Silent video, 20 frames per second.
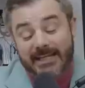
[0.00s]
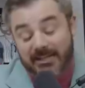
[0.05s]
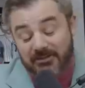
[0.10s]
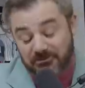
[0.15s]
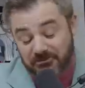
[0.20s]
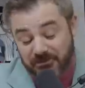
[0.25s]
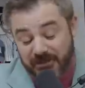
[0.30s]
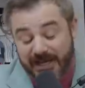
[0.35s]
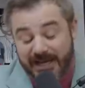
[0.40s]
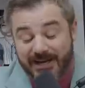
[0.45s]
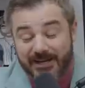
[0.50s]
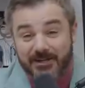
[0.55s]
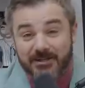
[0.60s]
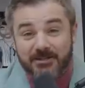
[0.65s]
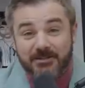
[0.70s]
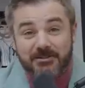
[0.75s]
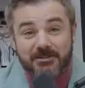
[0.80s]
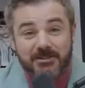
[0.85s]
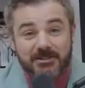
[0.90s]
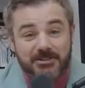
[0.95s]
he got
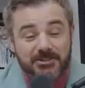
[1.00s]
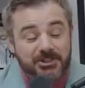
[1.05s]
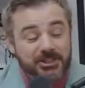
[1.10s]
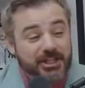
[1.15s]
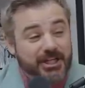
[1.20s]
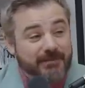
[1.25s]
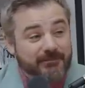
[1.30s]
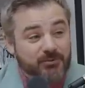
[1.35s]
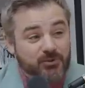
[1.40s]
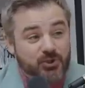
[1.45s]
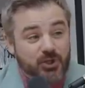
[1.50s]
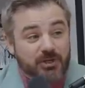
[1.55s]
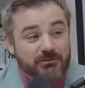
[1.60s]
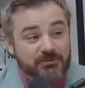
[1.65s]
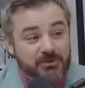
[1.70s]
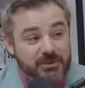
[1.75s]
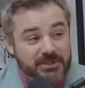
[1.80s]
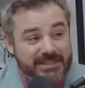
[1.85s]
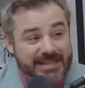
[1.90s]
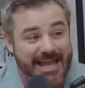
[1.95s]
fired. The GM
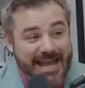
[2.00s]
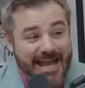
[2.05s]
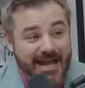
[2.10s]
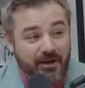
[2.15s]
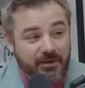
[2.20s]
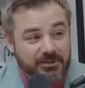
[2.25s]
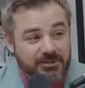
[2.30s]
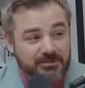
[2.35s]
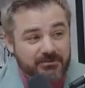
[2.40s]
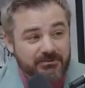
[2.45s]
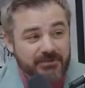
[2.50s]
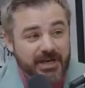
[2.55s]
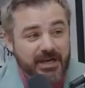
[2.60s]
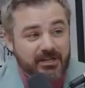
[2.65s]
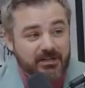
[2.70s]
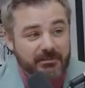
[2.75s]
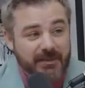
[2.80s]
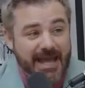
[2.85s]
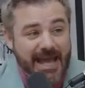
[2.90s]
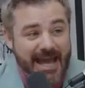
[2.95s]
drove to his house and
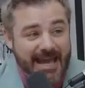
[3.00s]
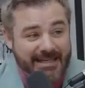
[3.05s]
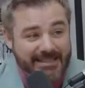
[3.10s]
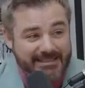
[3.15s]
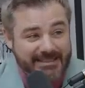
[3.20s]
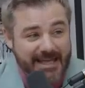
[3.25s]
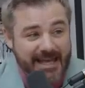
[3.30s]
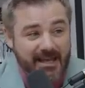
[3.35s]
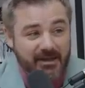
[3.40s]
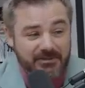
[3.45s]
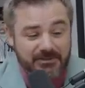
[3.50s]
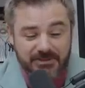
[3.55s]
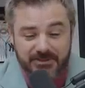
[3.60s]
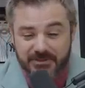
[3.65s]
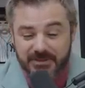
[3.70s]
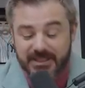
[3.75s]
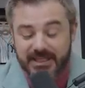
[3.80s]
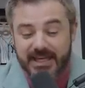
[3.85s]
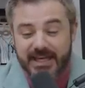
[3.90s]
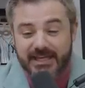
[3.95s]
fired him at his house.
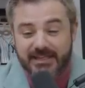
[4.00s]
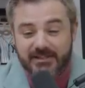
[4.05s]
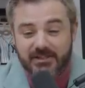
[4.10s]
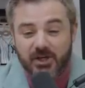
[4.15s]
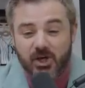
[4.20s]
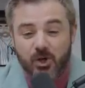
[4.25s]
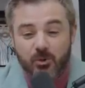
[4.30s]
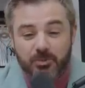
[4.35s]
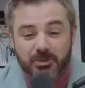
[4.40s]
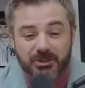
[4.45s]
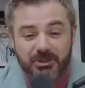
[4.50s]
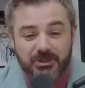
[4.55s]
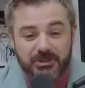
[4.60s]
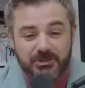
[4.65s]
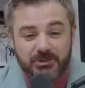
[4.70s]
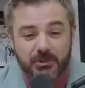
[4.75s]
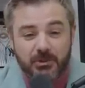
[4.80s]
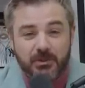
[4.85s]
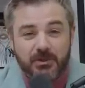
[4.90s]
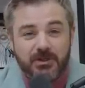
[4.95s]
So he had to open the
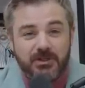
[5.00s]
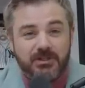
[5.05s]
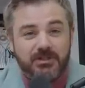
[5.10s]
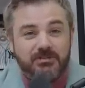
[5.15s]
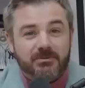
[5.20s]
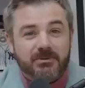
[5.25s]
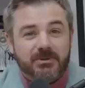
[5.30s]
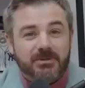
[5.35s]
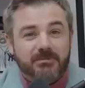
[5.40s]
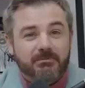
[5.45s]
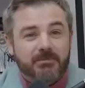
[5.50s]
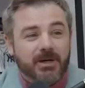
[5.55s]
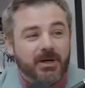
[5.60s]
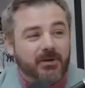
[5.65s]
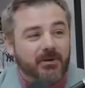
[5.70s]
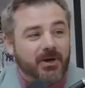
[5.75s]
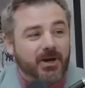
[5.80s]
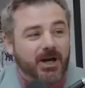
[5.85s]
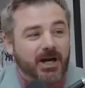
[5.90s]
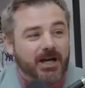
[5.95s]
door with the
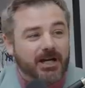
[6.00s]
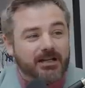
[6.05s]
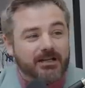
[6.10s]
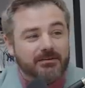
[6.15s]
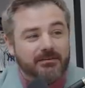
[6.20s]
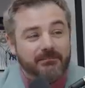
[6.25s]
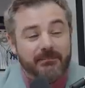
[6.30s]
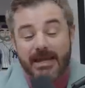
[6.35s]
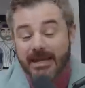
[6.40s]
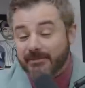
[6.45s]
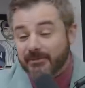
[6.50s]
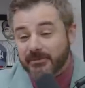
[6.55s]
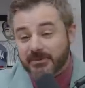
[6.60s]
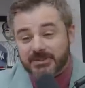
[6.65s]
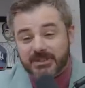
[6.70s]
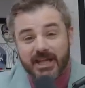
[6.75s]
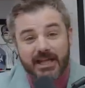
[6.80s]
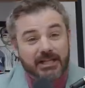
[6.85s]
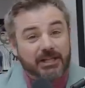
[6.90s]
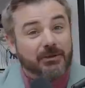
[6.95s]
mohawk. Maybe
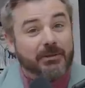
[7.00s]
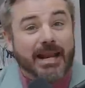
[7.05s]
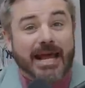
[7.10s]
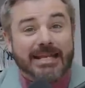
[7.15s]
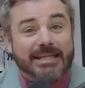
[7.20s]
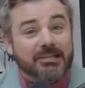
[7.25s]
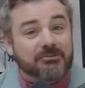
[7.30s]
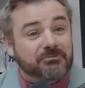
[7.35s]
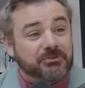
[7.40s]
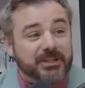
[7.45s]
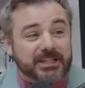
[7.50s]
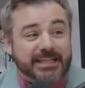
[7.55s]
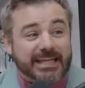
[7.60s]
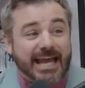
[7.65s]
was like, look what I did for the